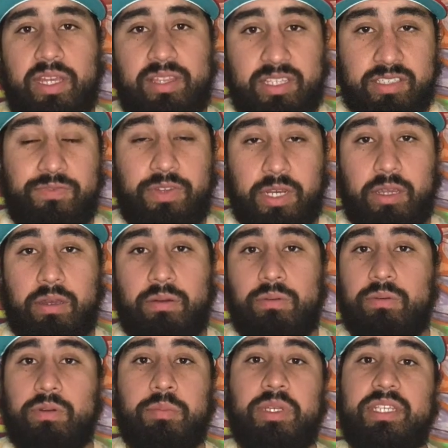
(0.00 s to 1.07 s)
In this
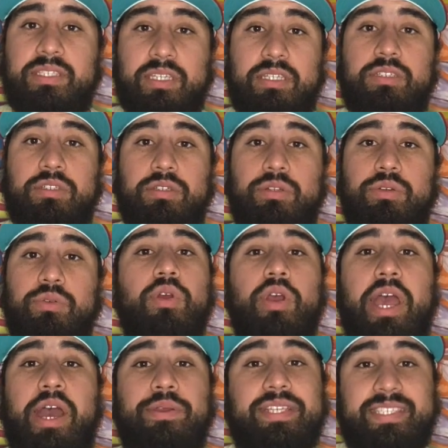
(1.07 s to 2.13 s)
video, I'm going to teach you
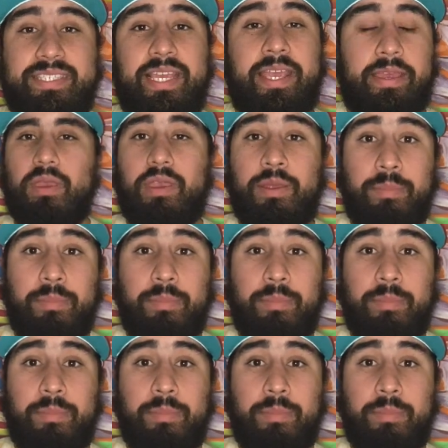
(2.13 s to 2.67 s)
how to say it.